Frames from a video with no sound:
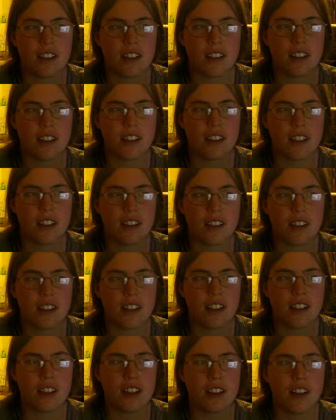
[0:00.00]

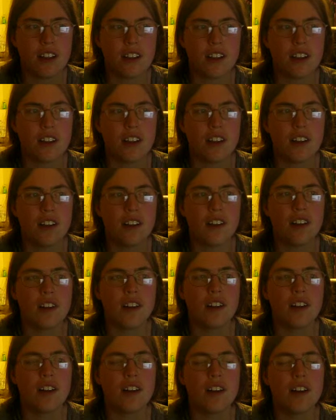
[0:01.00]

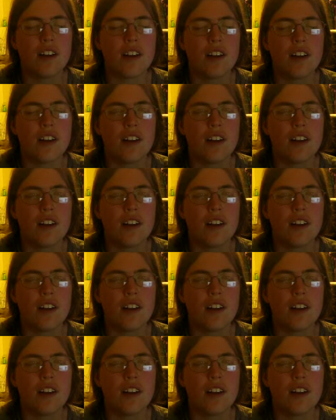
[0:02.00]
No one is speaking in this clip.